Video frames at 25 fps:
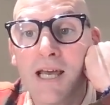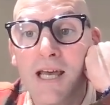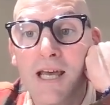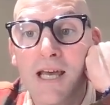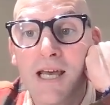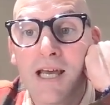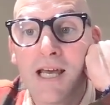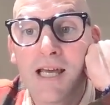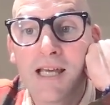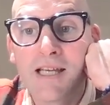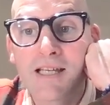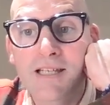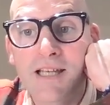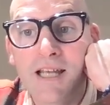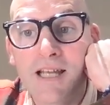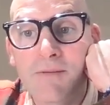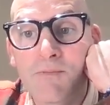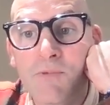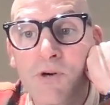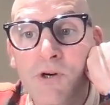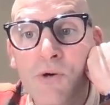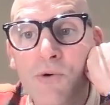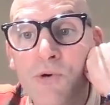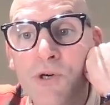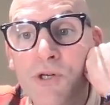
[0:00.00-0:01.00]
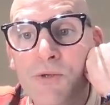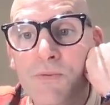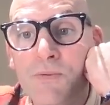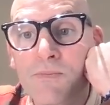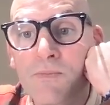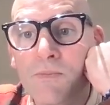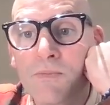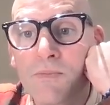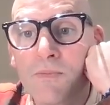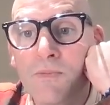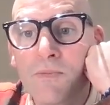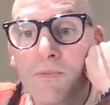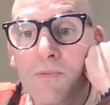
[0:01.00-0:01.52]
he said, we're always
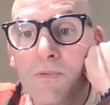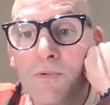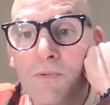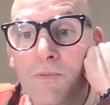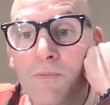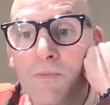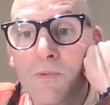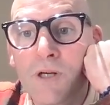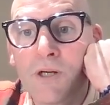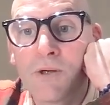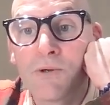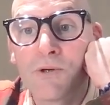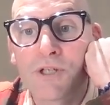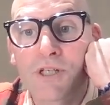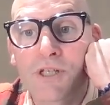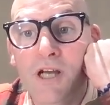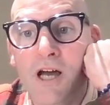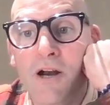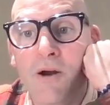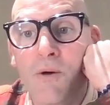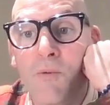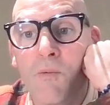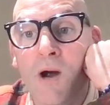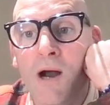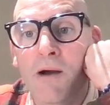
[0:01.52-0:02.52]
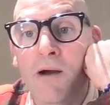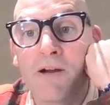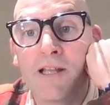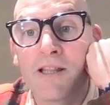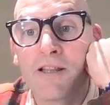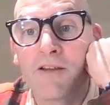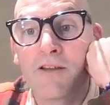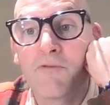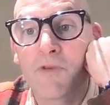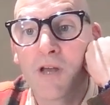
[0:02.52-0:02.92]
kind of worried that